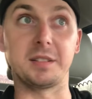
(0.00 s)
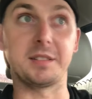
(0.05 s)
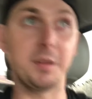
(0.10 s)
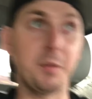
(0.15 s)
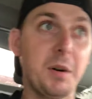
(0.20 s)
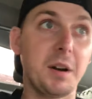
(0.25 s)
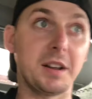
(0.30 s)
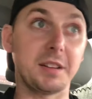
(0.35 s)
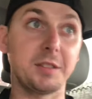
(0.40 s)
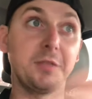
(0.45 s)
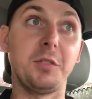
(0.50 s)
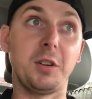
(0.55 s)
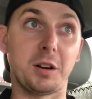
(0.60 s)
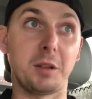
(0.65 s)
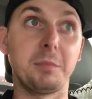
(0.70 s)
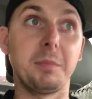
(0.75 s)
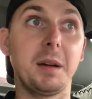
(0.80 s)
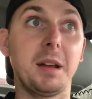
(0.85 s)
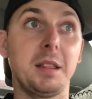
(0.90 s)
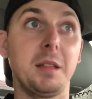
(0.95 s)
They want us to fucking
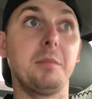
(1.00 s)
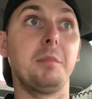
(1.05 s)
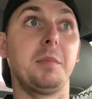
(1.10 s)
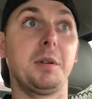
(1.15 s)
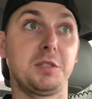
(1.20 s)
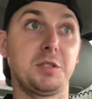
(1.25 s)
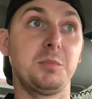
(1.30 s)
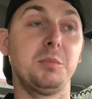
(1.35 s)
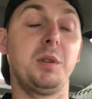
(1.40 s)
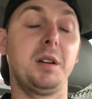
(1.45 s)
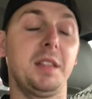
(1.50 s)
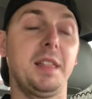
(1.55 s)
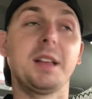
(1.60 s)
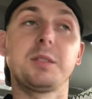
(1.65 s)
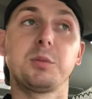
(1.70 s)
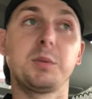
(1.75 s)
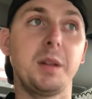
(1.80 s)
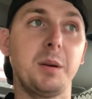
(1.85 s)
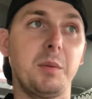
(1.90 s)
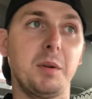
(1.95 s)
pay them a bunch of money. That's
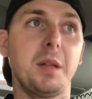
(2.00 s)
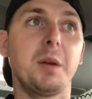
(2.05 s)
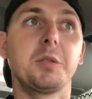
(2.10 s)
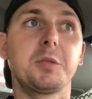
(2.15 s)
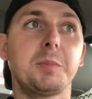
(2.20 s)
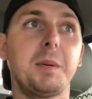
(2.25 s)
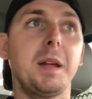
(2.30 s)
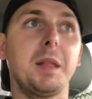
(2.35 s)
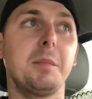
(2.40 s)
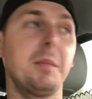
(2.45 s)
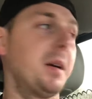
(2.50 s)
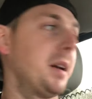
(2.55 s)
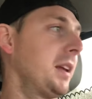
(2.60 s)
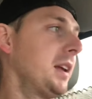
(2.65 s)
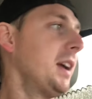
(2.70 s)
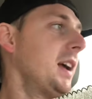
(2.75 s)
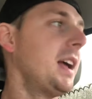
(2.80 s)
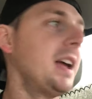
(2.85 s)
what they want. They want us to pay them money.